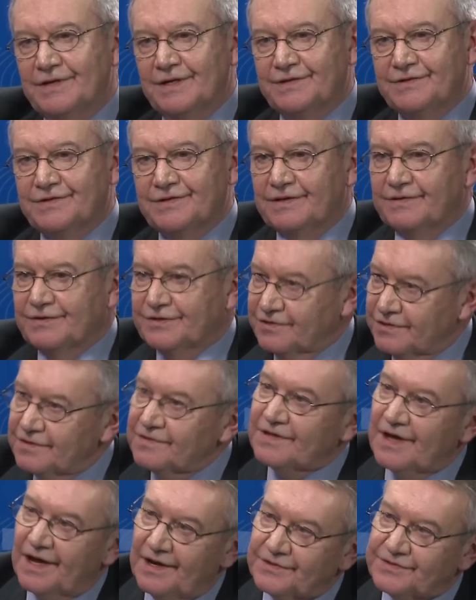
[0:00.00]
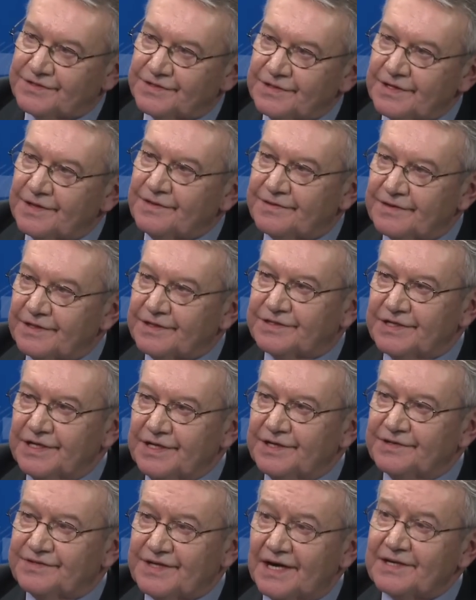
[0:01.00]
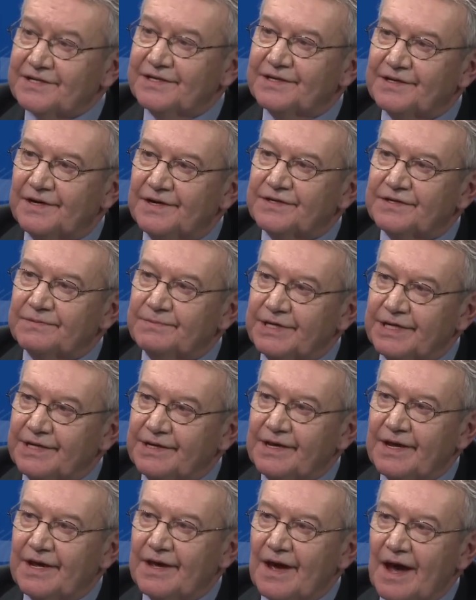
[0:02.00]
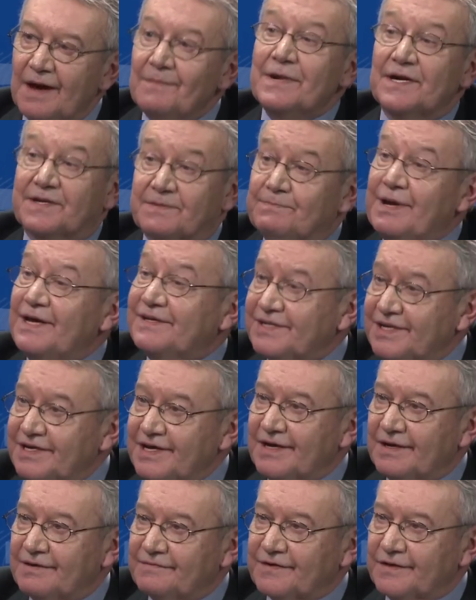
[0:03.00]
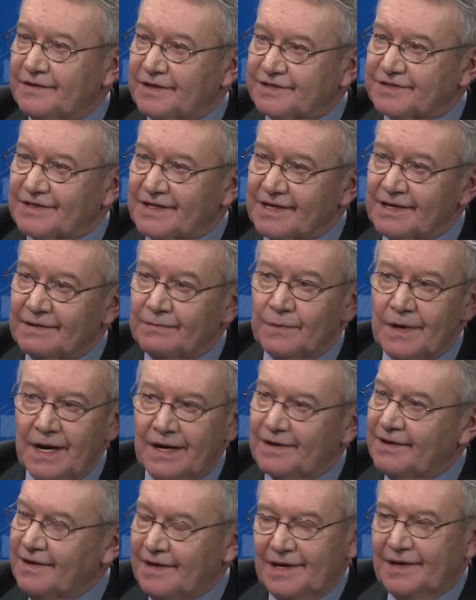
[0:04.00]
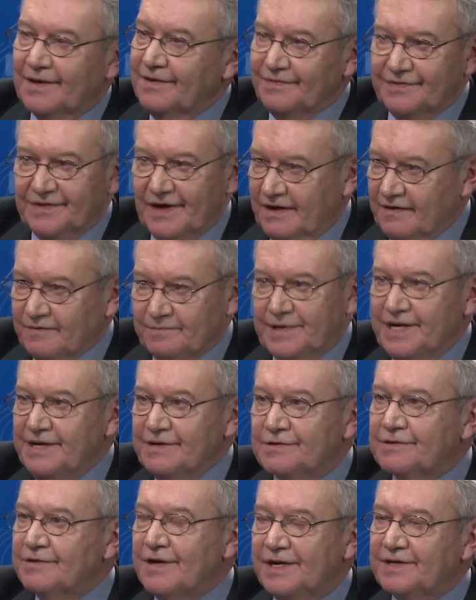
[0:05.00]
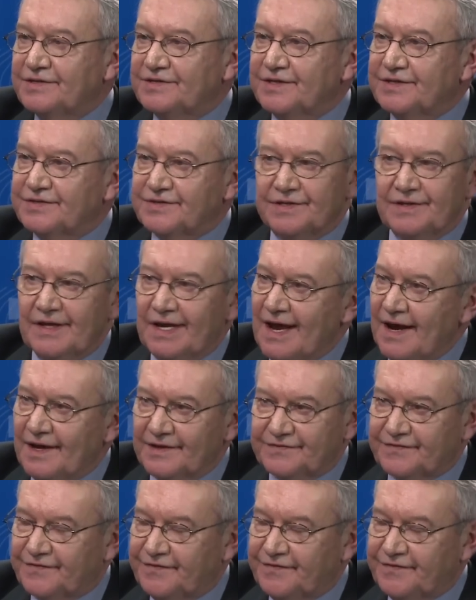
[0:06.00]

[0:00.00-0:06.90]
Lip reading: that 2013 is actually going to be a much better year for Italy, where there have been crises in the last